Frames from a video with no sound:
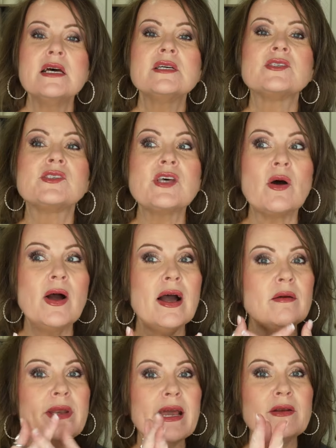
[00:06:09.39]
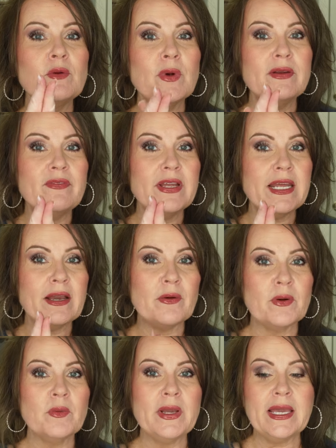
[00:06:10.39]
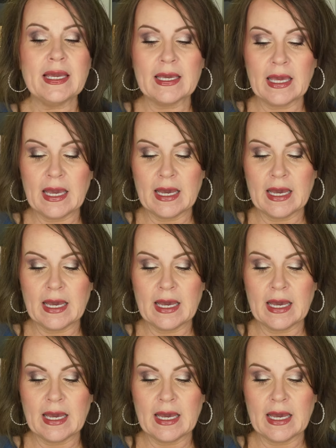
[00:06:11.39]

So I'm down to one video a week.